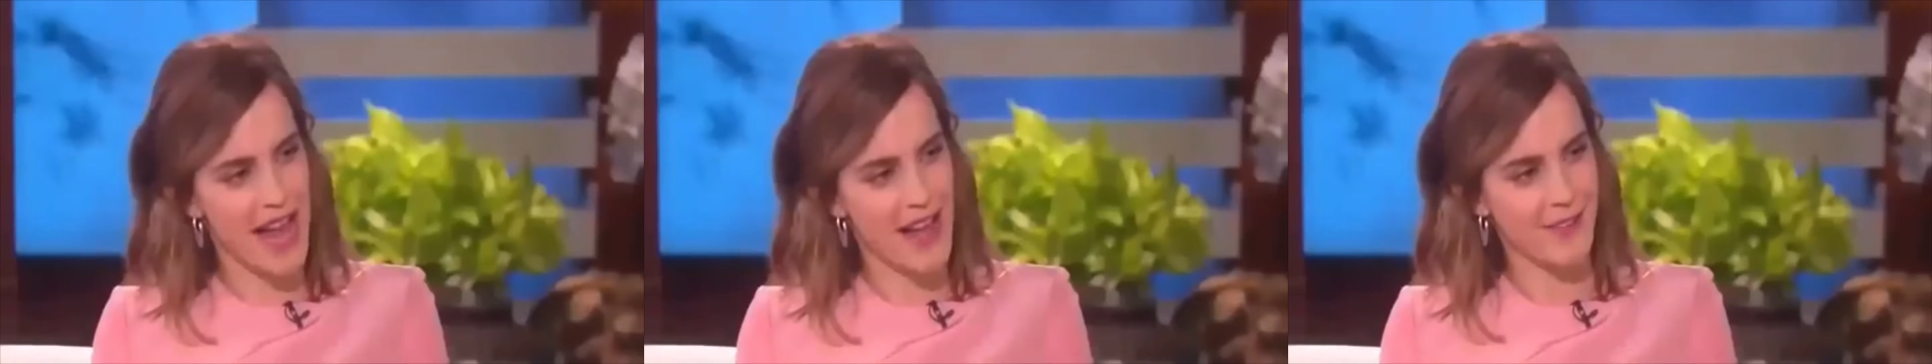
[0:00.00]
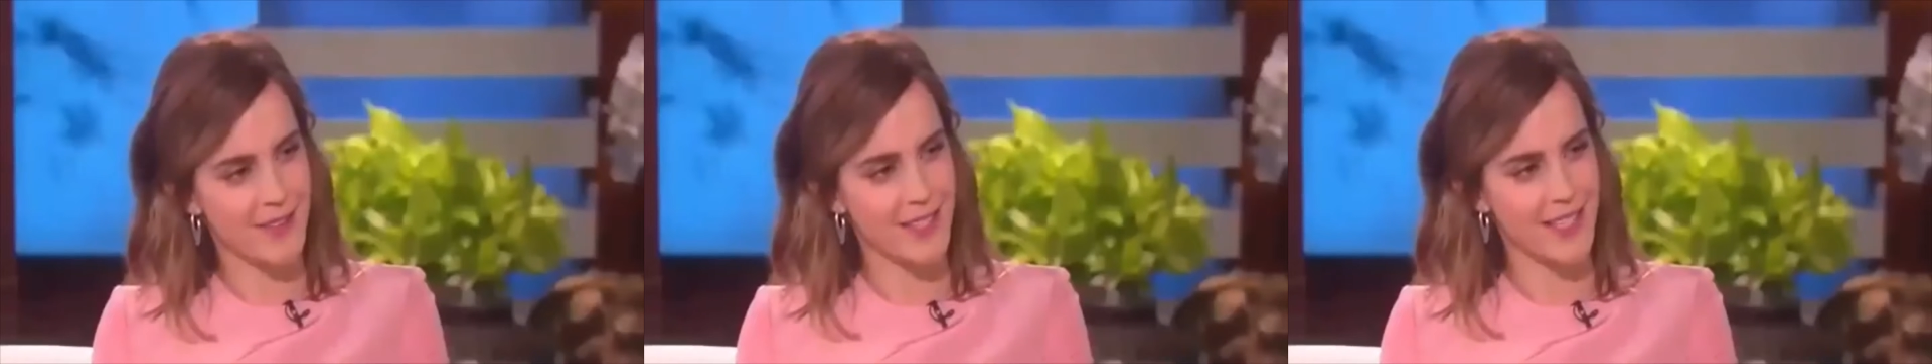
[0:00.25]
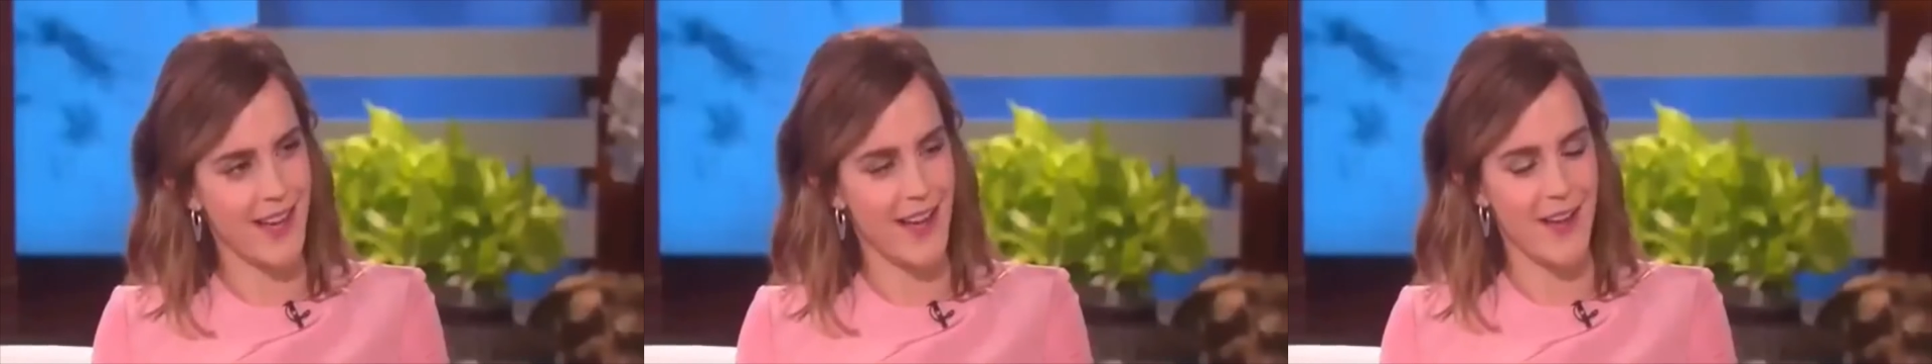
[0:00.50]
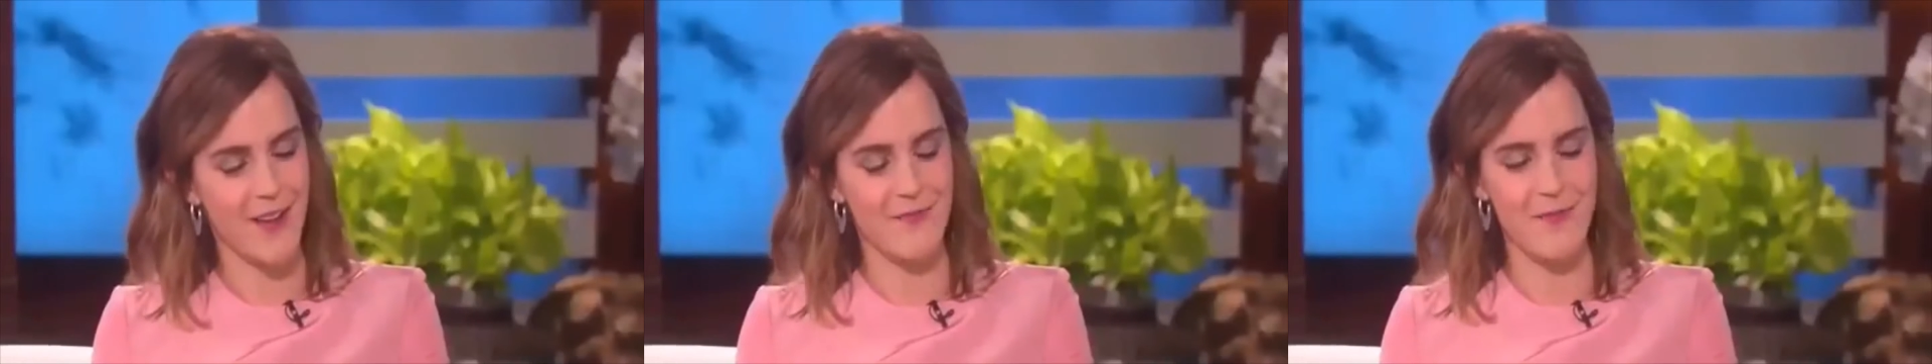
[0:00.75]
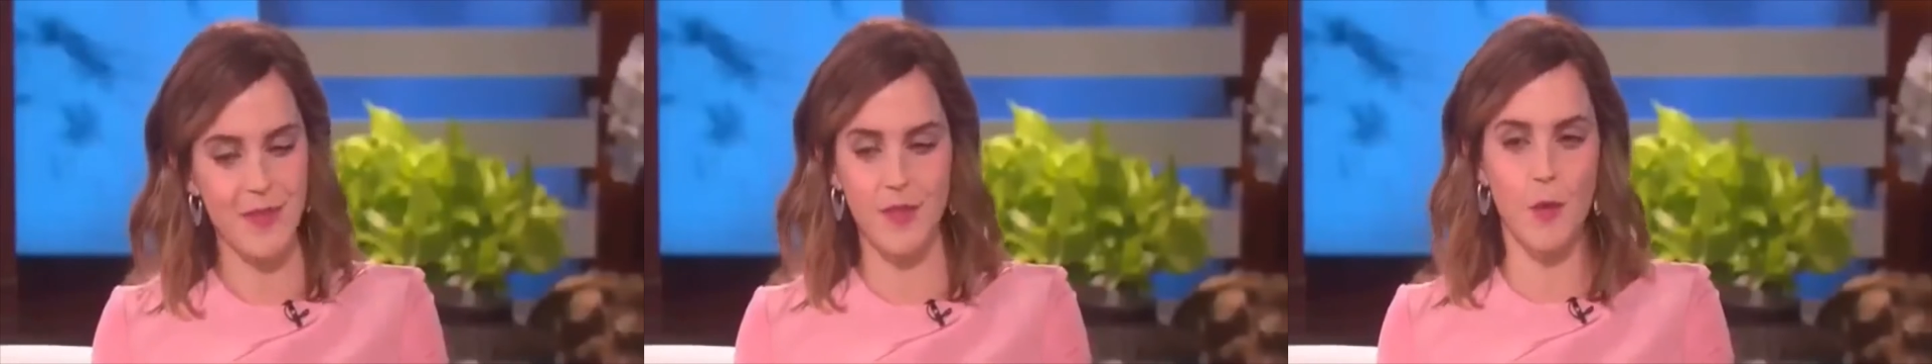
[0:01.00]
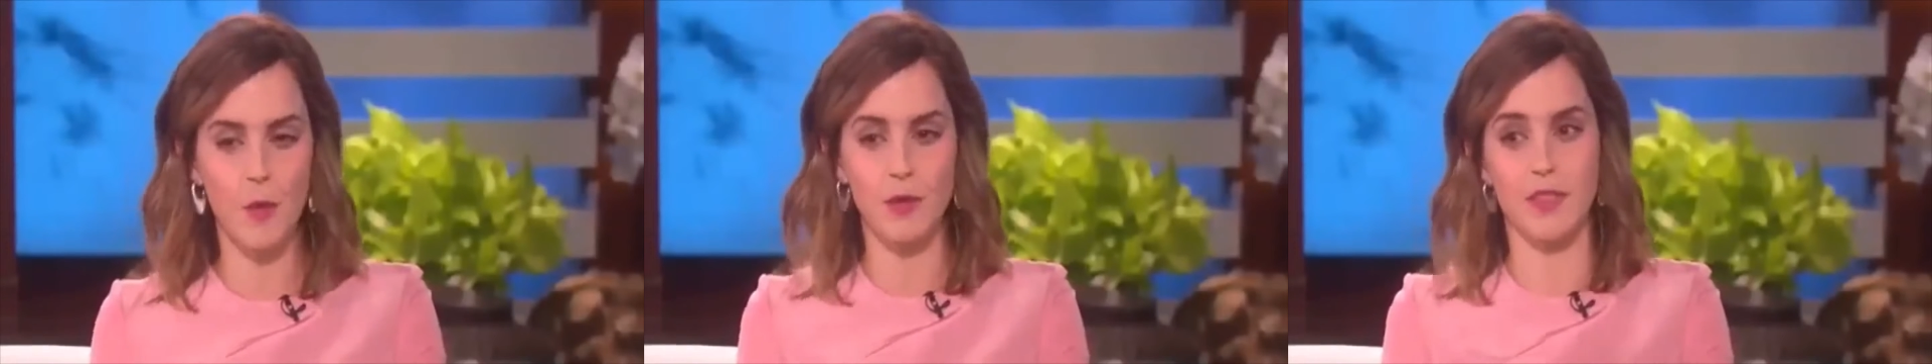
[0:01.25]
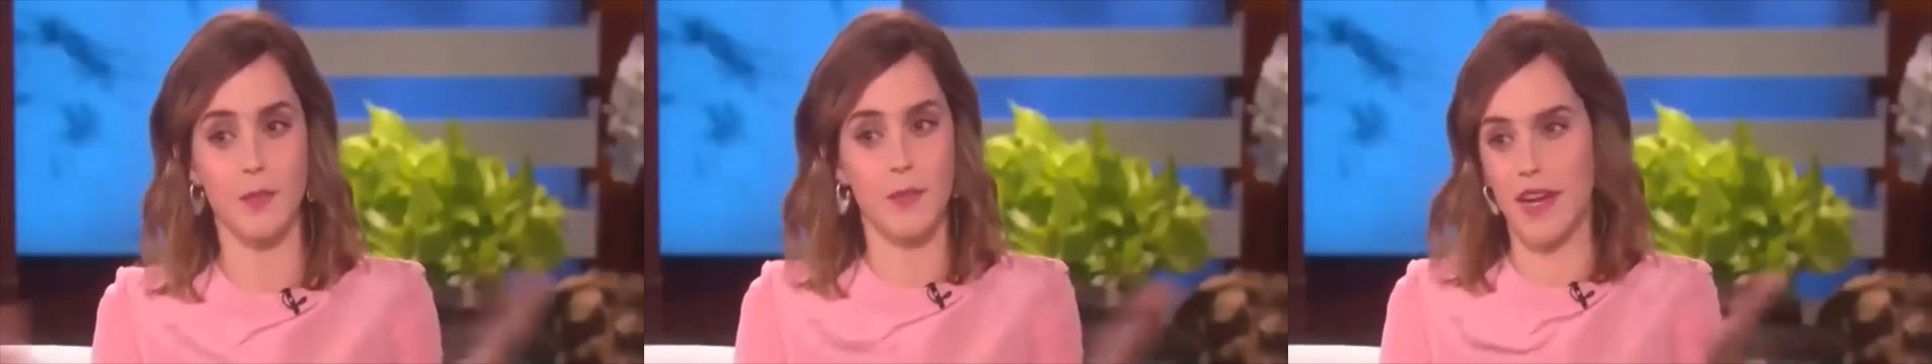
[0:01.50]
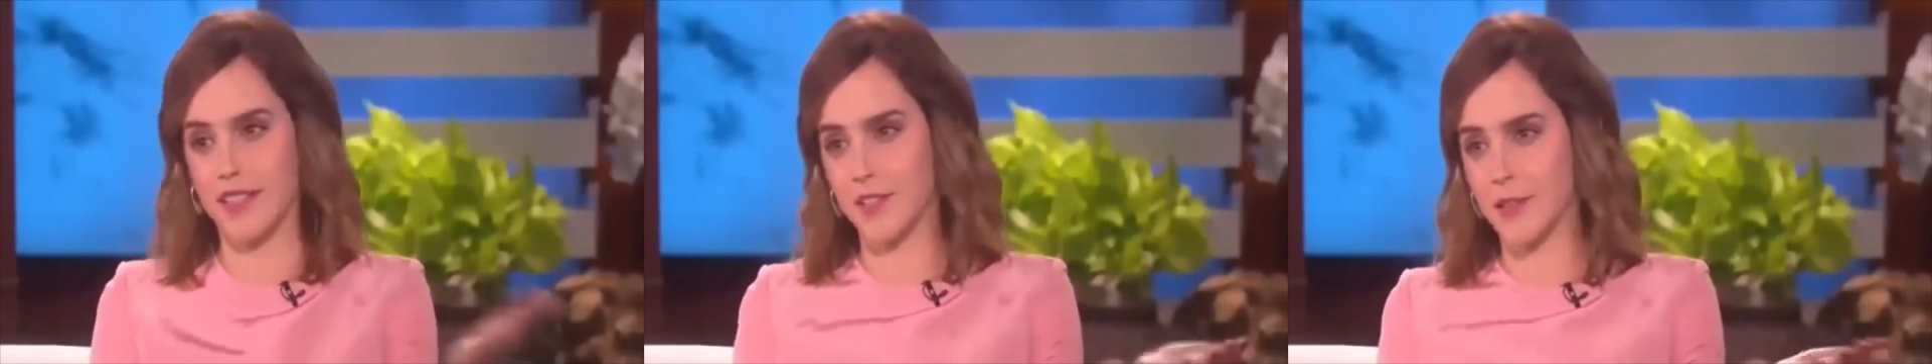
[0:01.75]
account called The
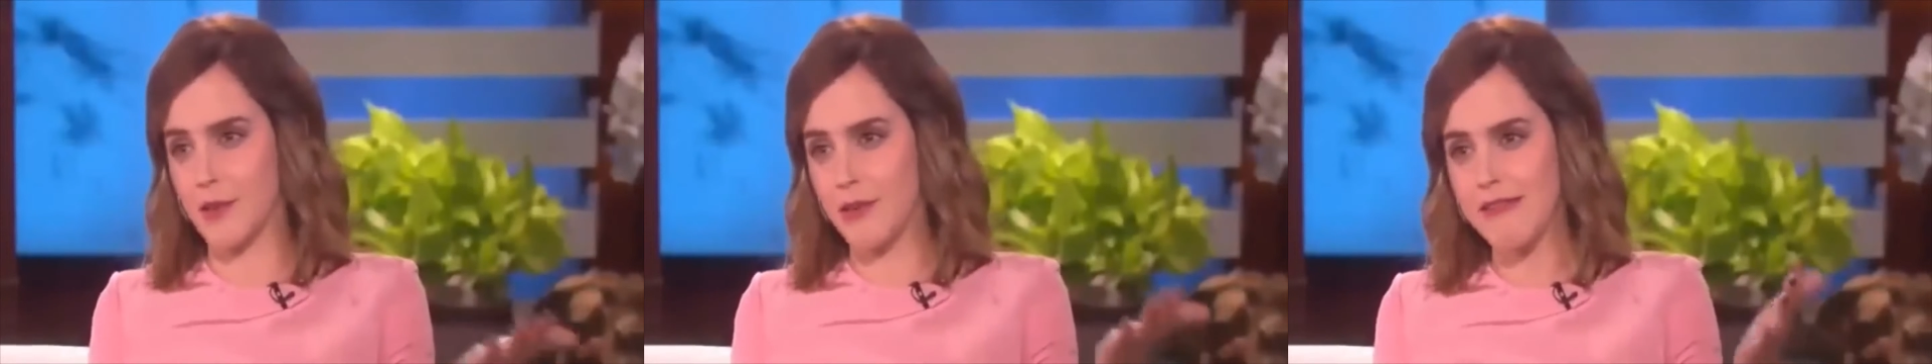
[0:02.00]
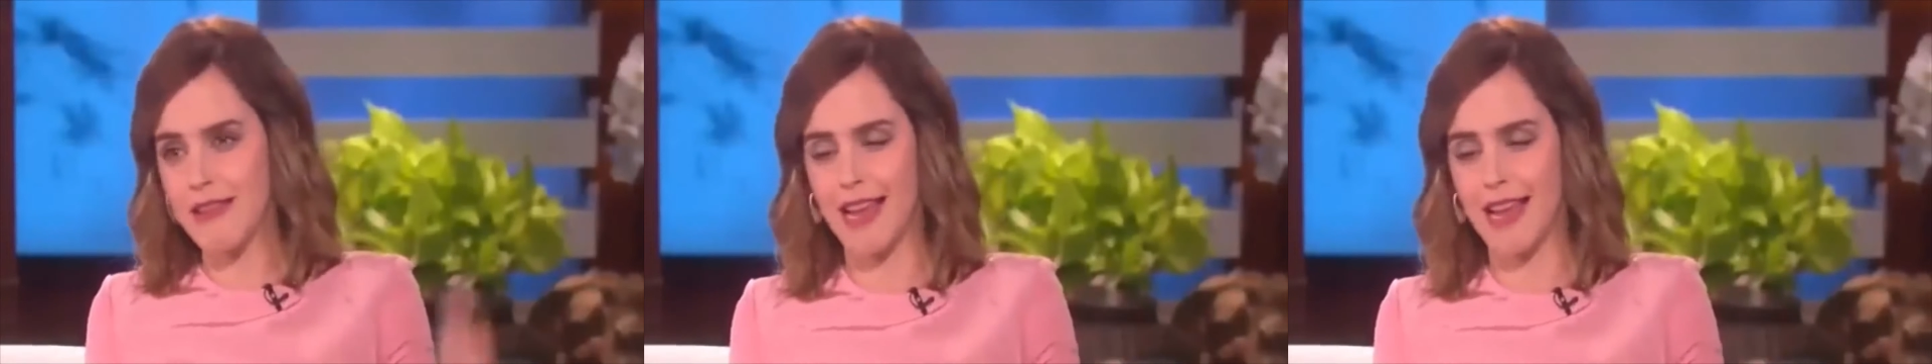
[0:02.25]
Press Tour,